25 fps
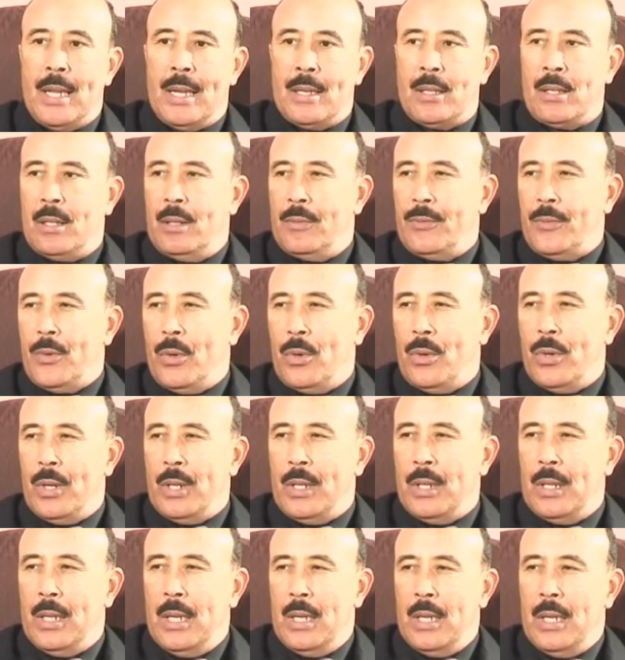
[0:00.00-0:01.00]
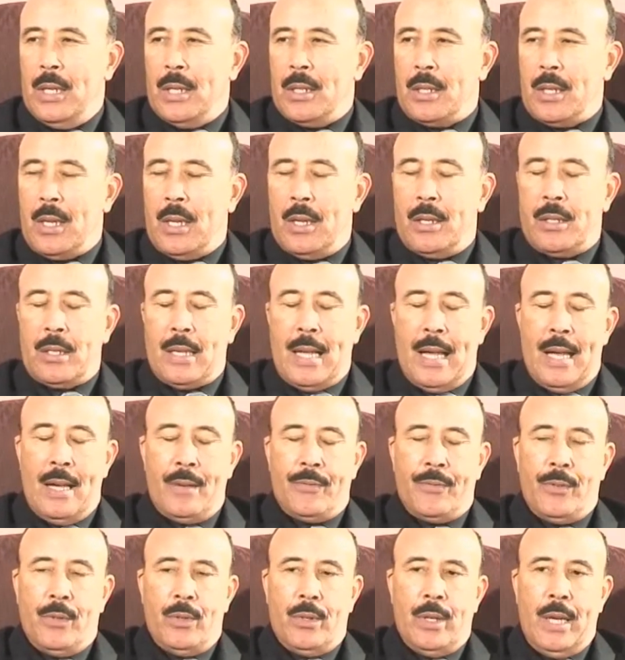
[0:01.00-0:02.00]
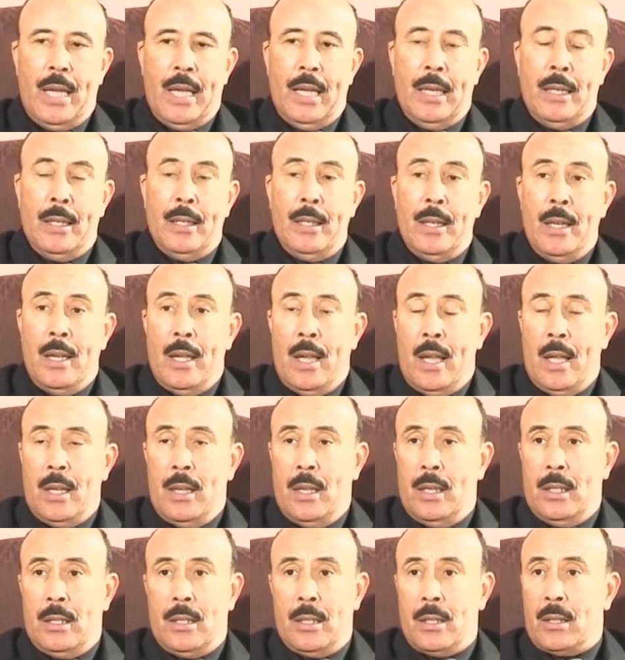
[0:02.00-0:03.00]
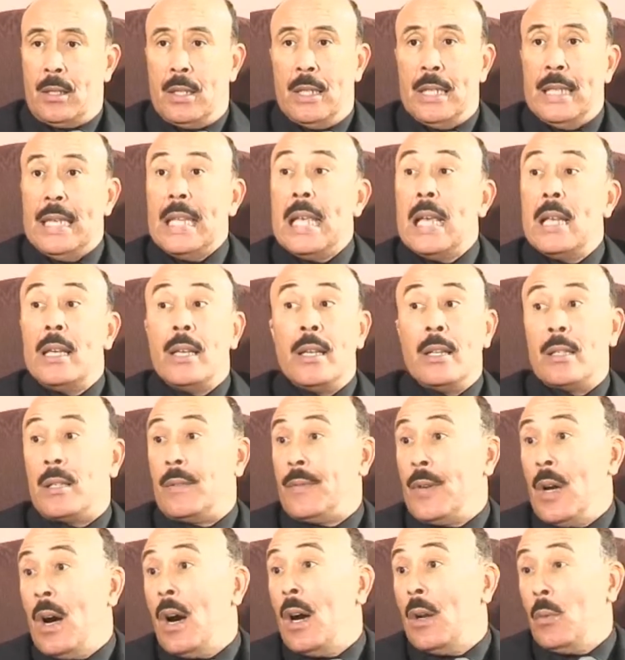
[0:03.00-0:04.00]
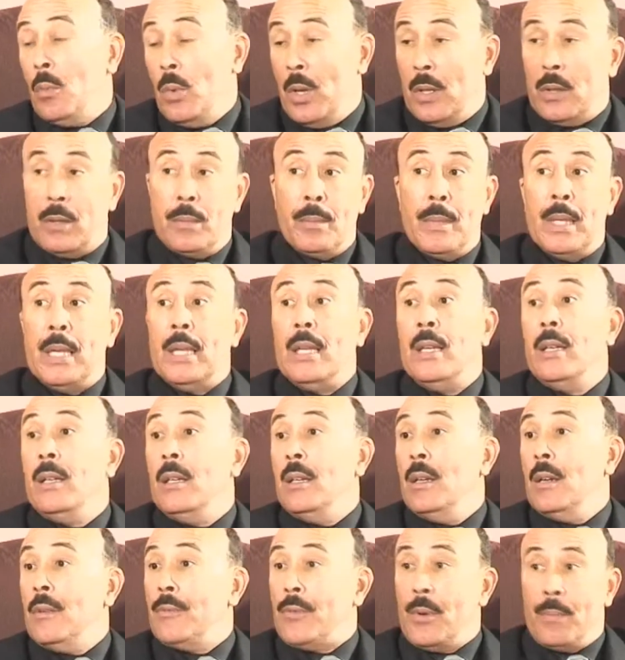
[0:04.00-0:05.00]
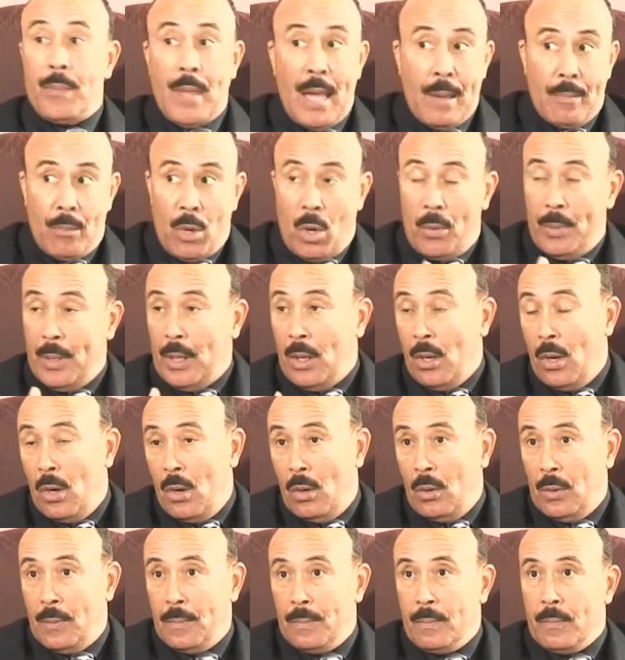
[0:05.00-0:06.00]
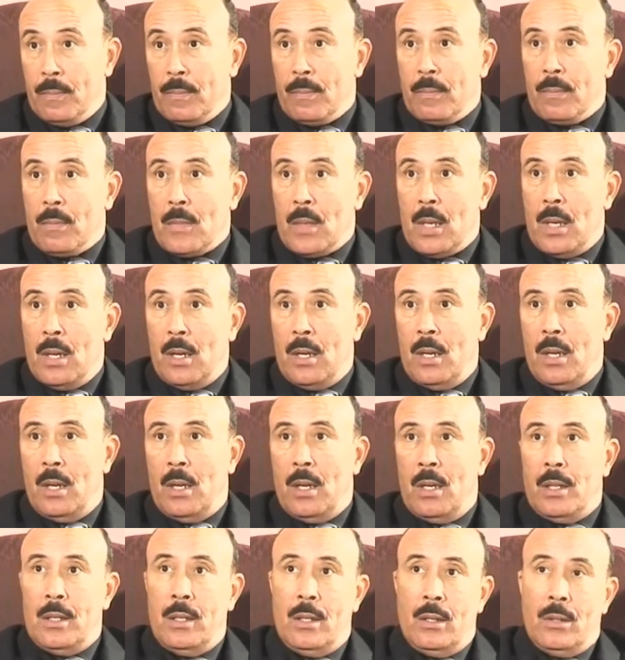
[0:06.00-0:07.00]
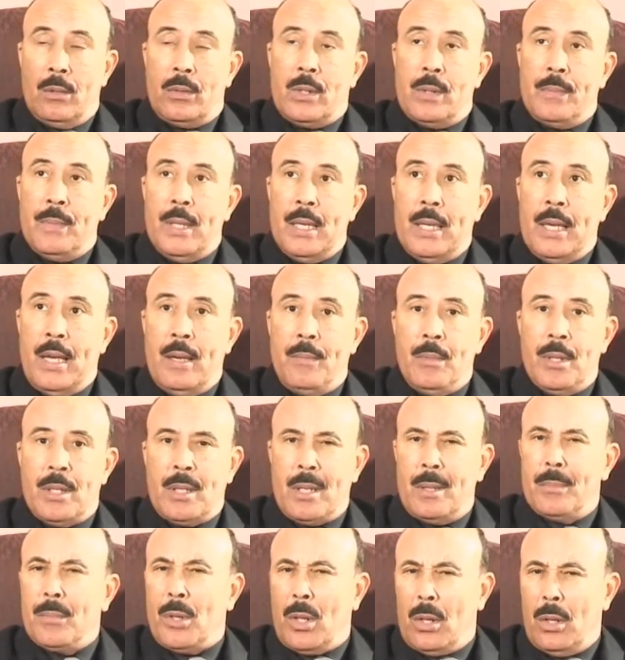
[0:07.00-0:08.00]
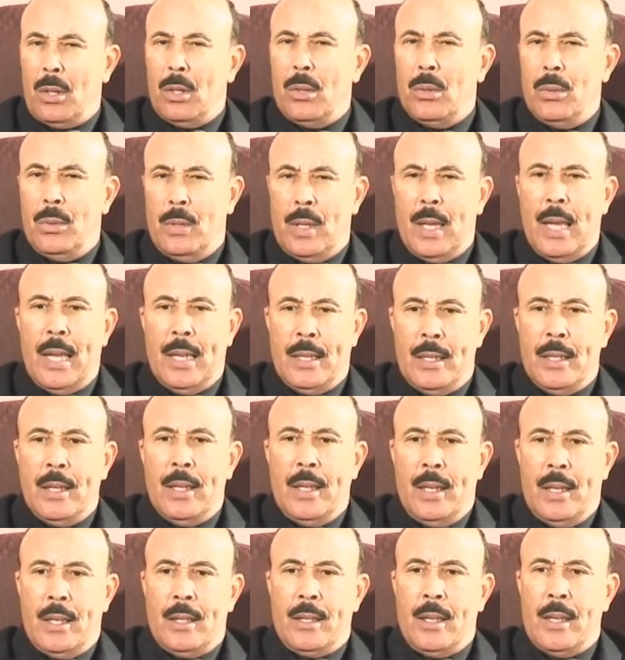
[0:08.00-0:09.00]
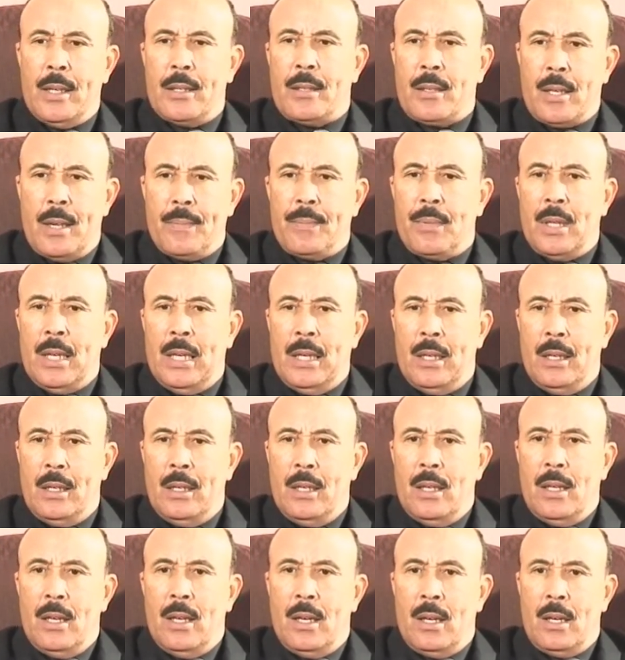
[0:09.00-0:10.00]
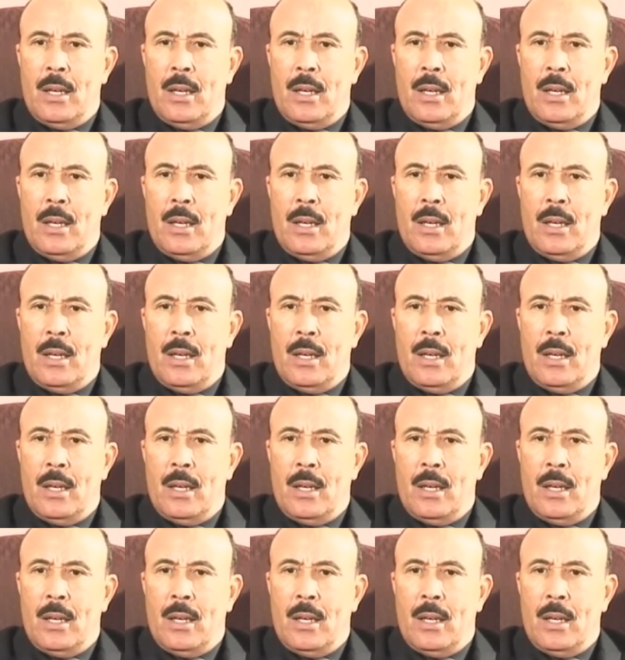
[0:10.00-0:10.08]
destined for and set aside for, and just the dealings of God with me from that moment on, you know, to me gave me some clue that there's something